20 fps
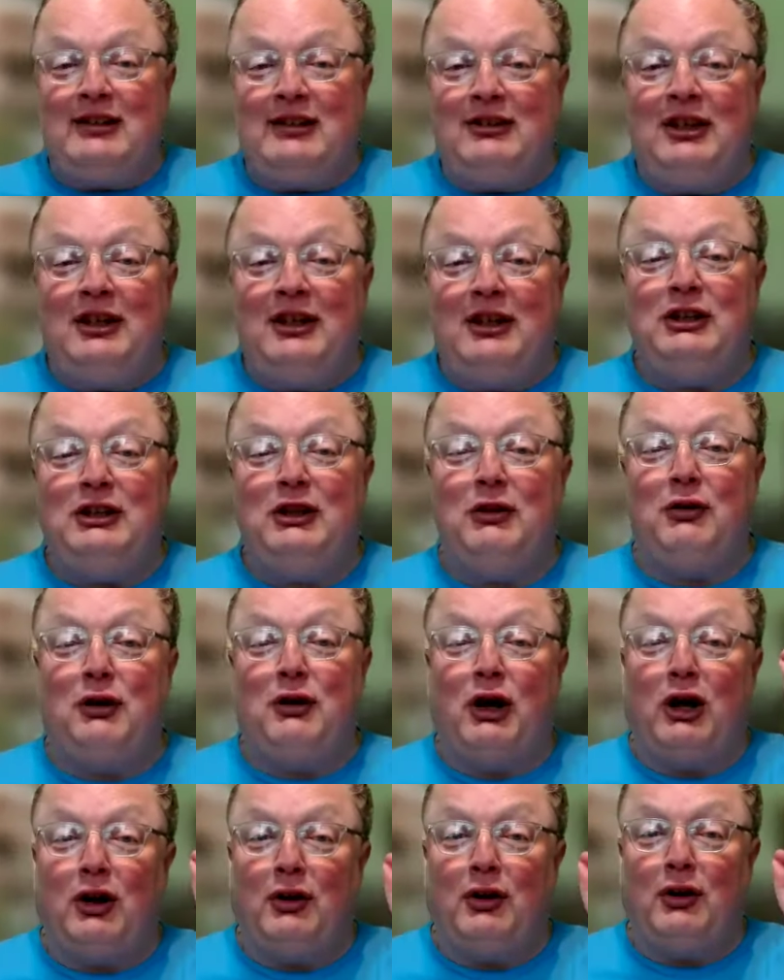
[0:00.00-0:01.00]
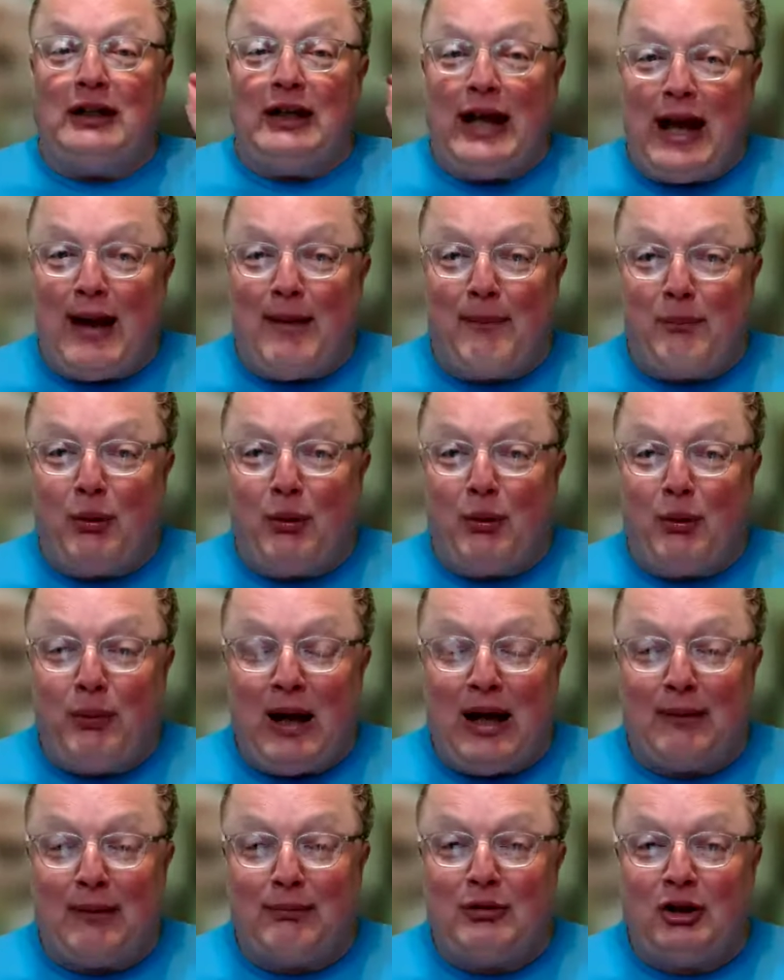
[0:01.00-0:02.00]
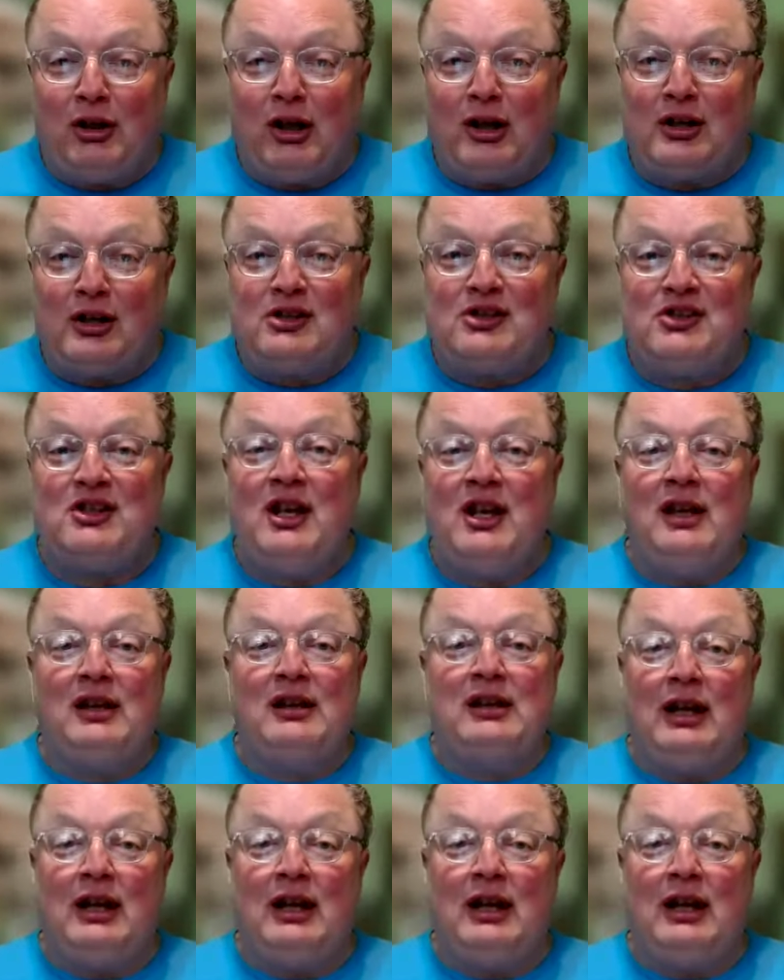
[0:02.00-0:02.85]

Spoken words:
discontinued all the apple Pop Tarts.